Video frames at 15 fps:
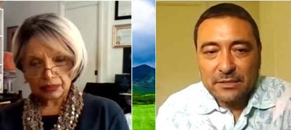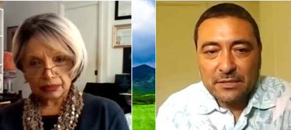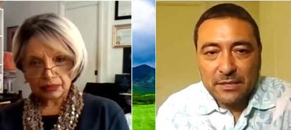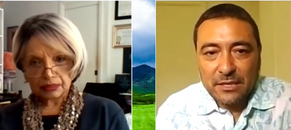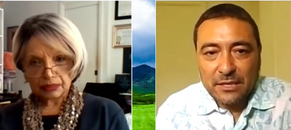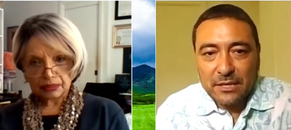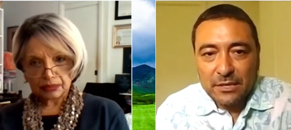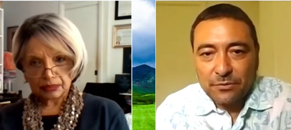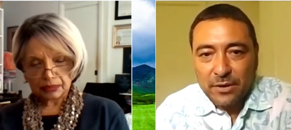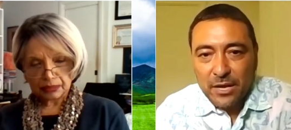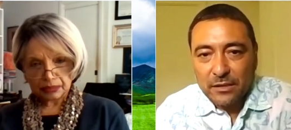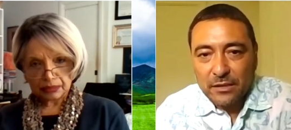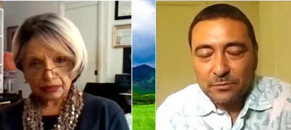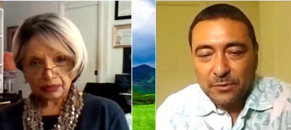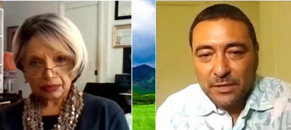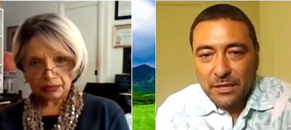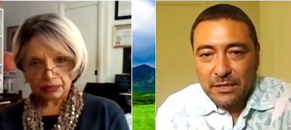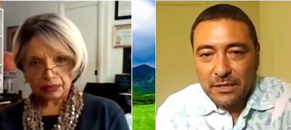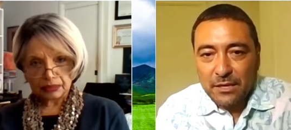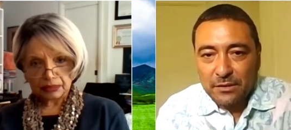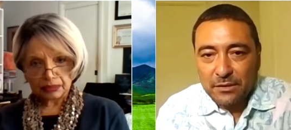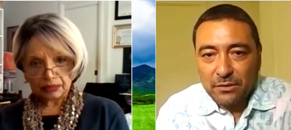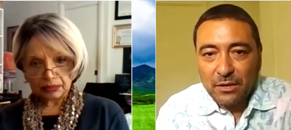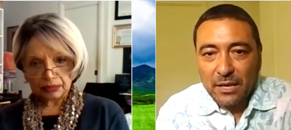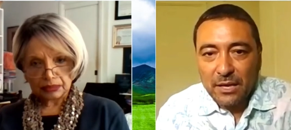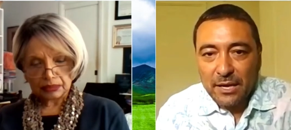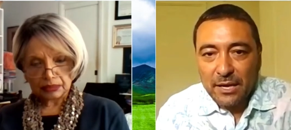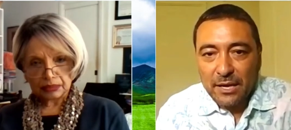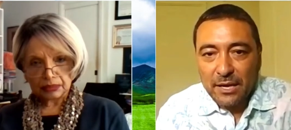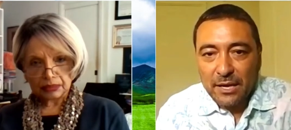Speaker 1: doesn't interact with any other
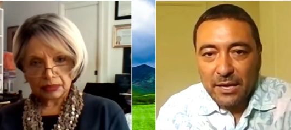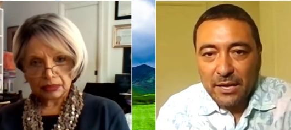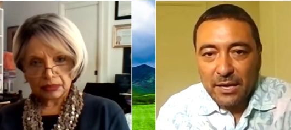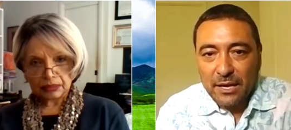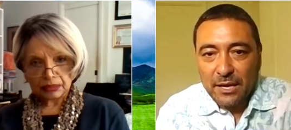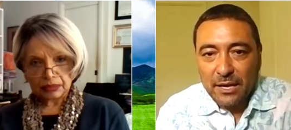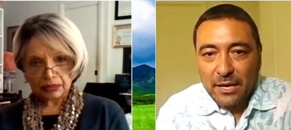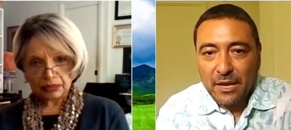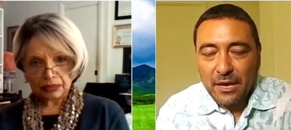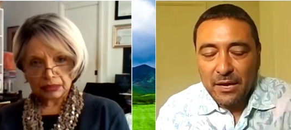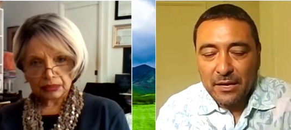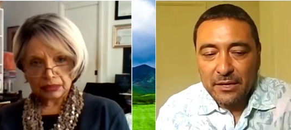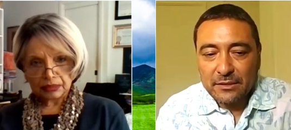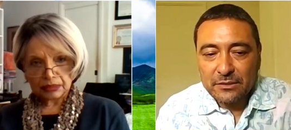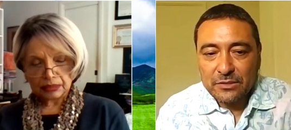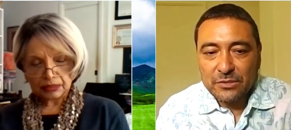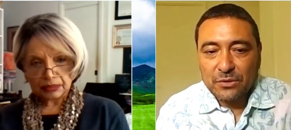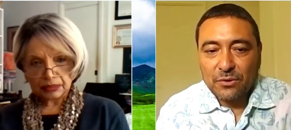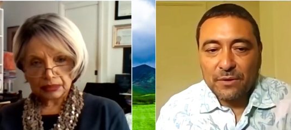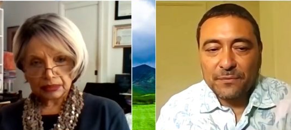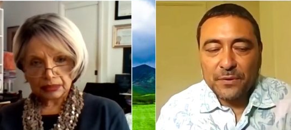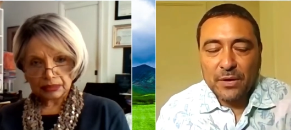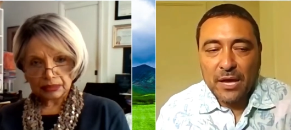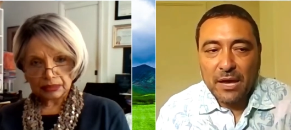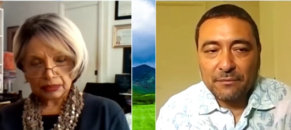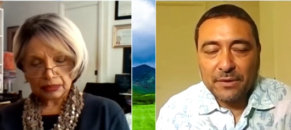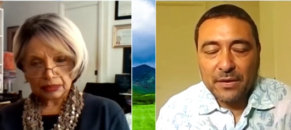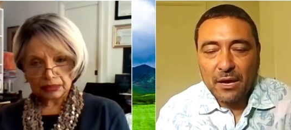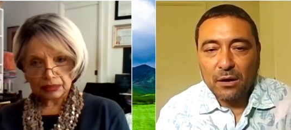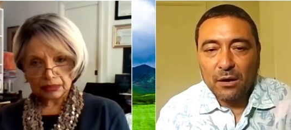class. And so if you
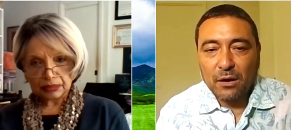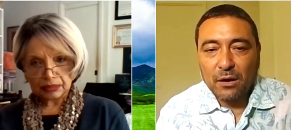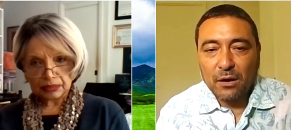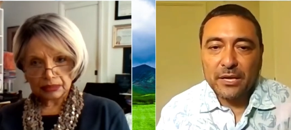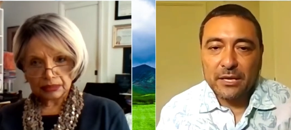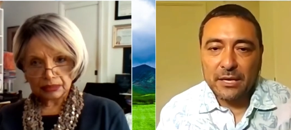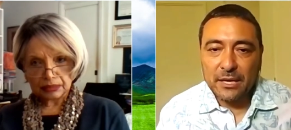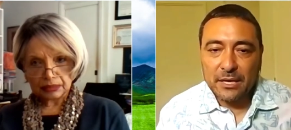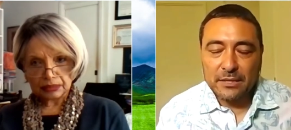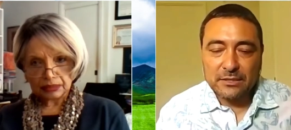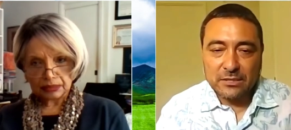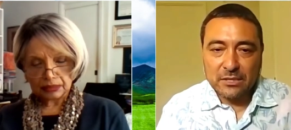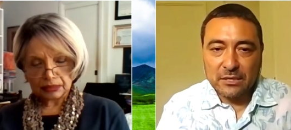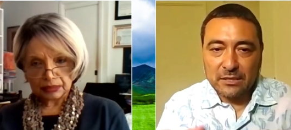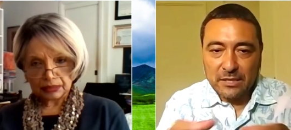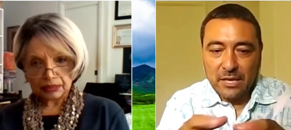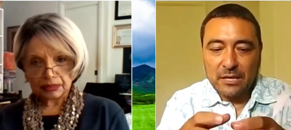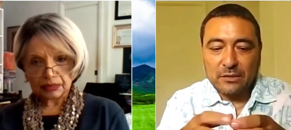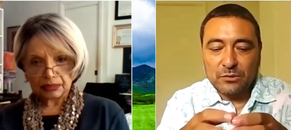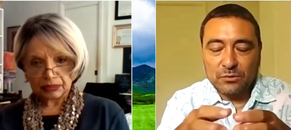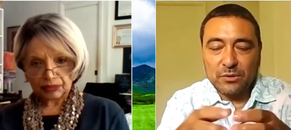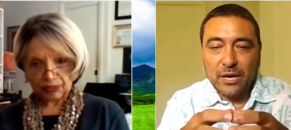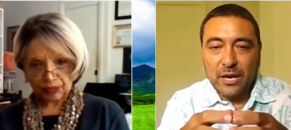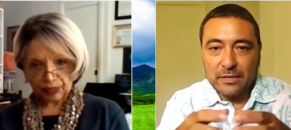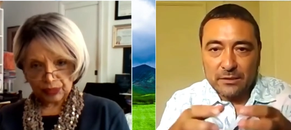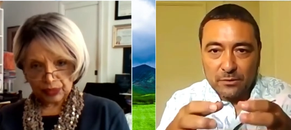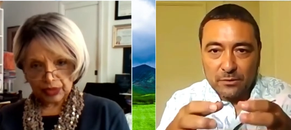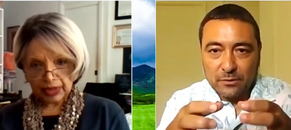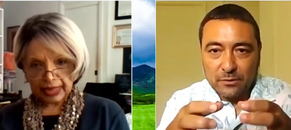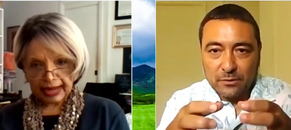have an outbreak, it's contained to
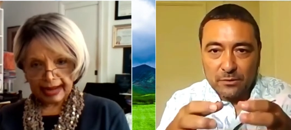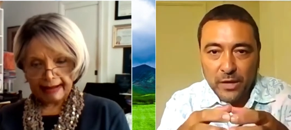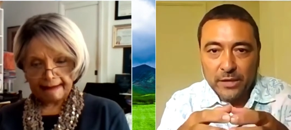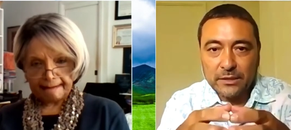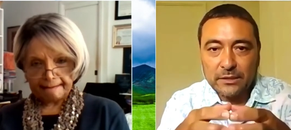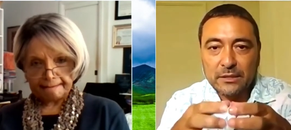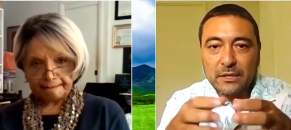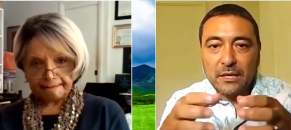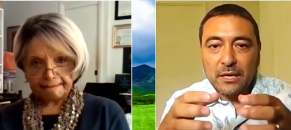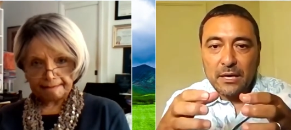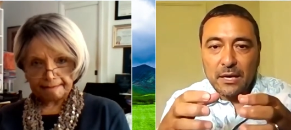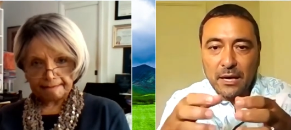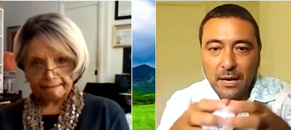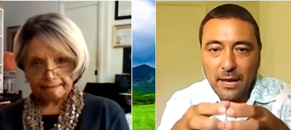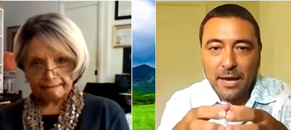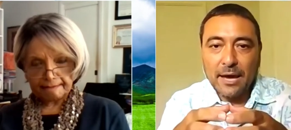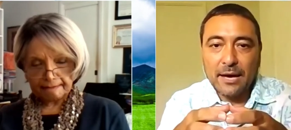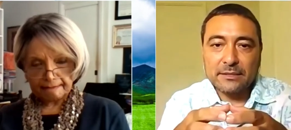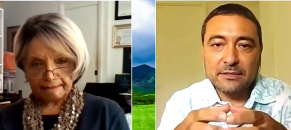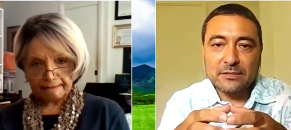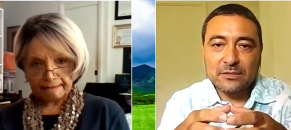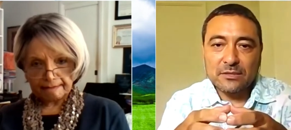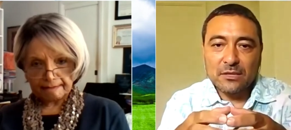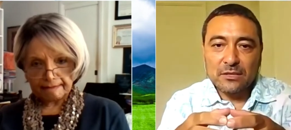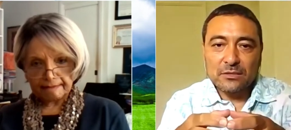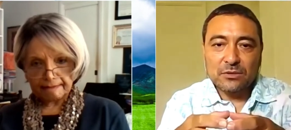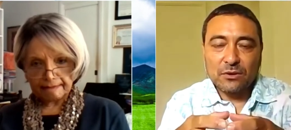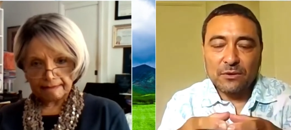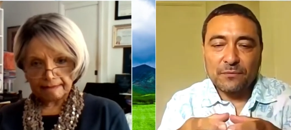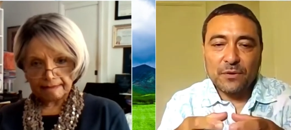that one class.
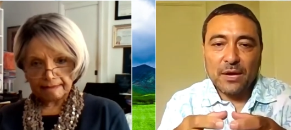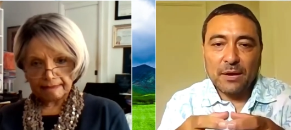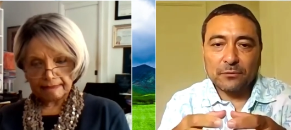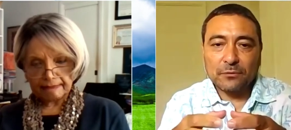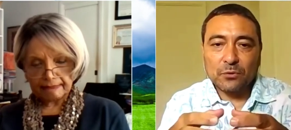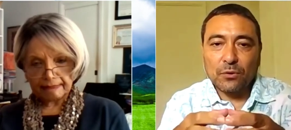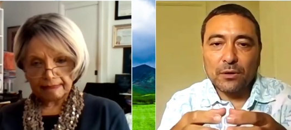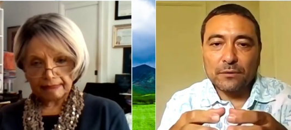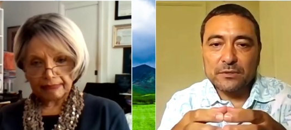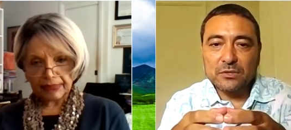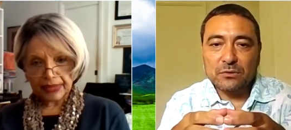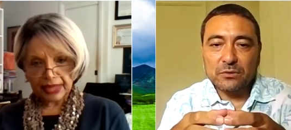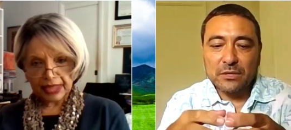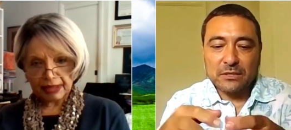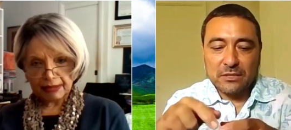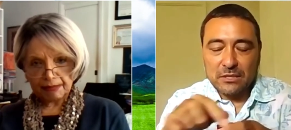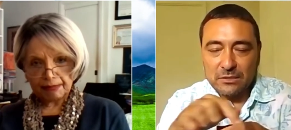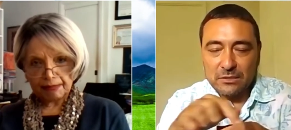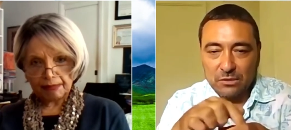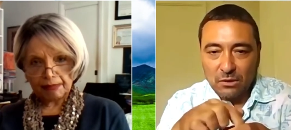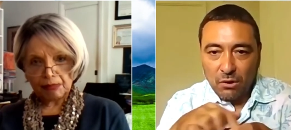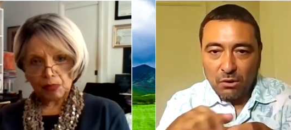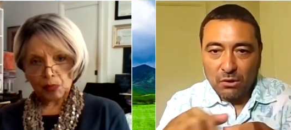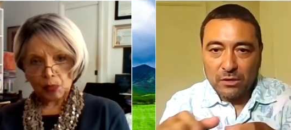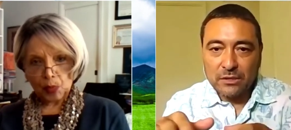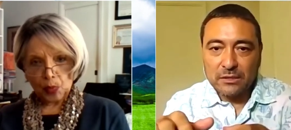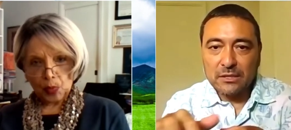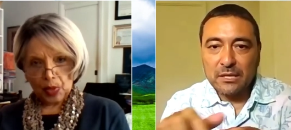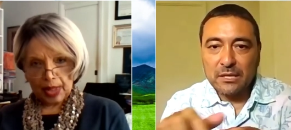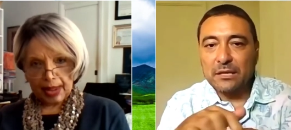So if you have 12 students, it's
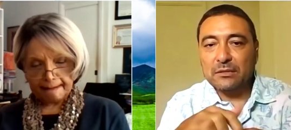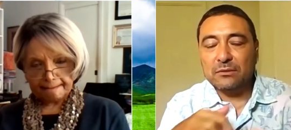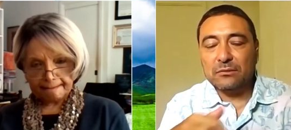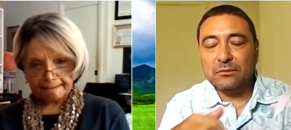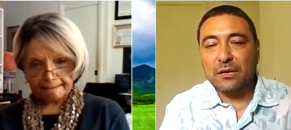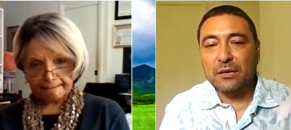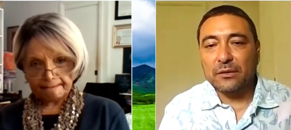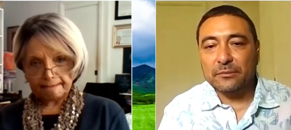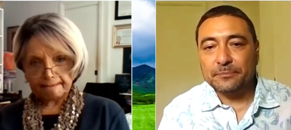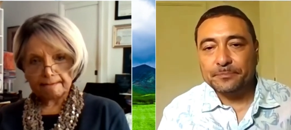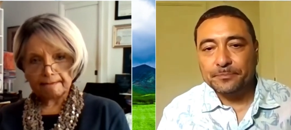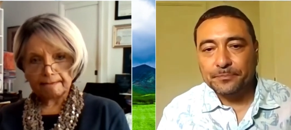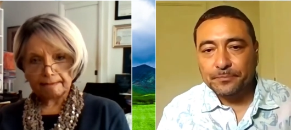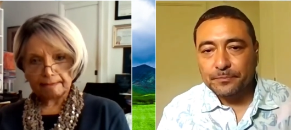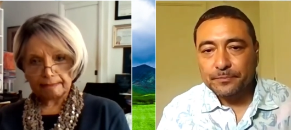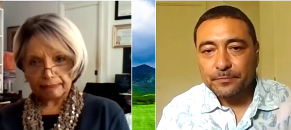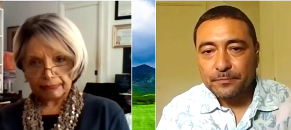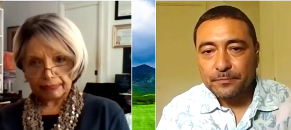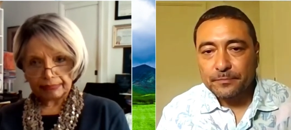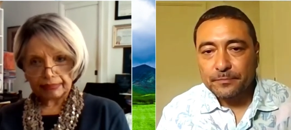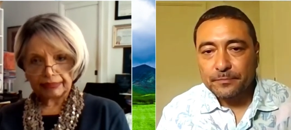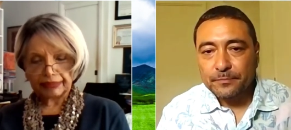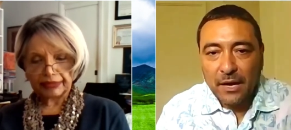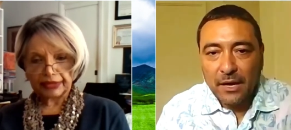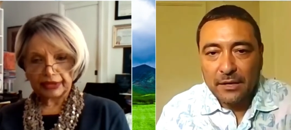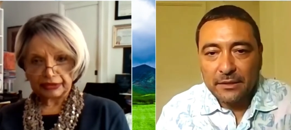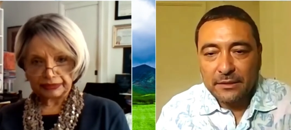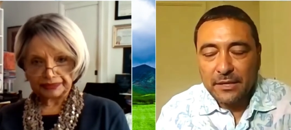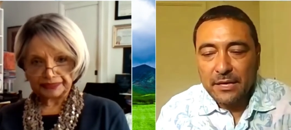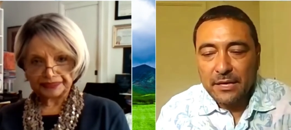all contained to there.
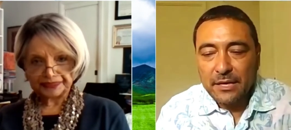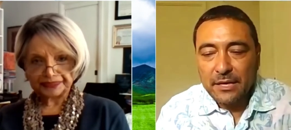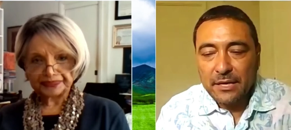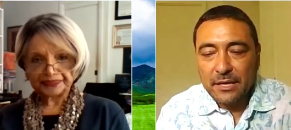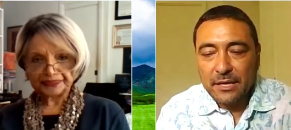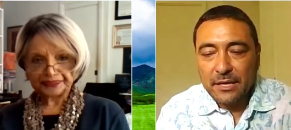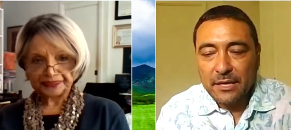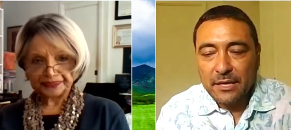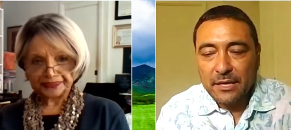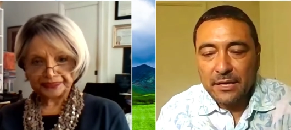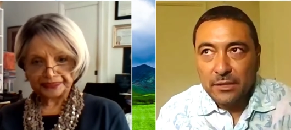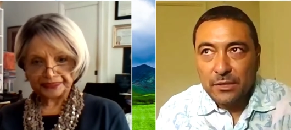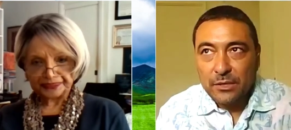And that's how